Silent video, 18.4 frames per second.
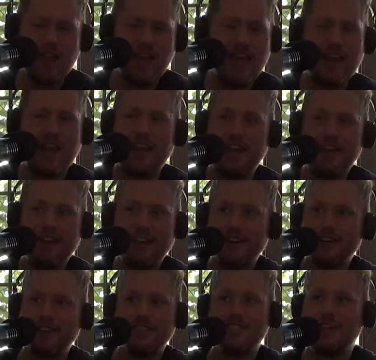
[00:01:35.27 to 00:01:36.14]
and I
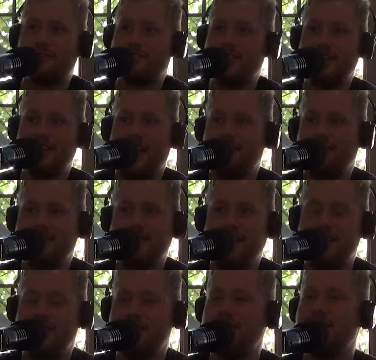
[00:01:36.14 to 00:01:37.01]
hear something
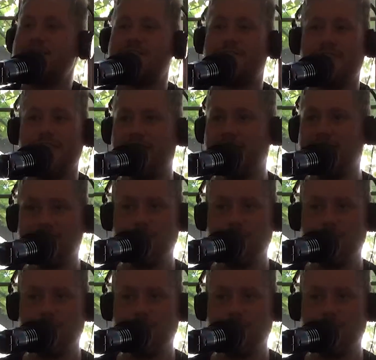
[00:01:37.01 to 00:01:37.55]
downstairs, and I just figure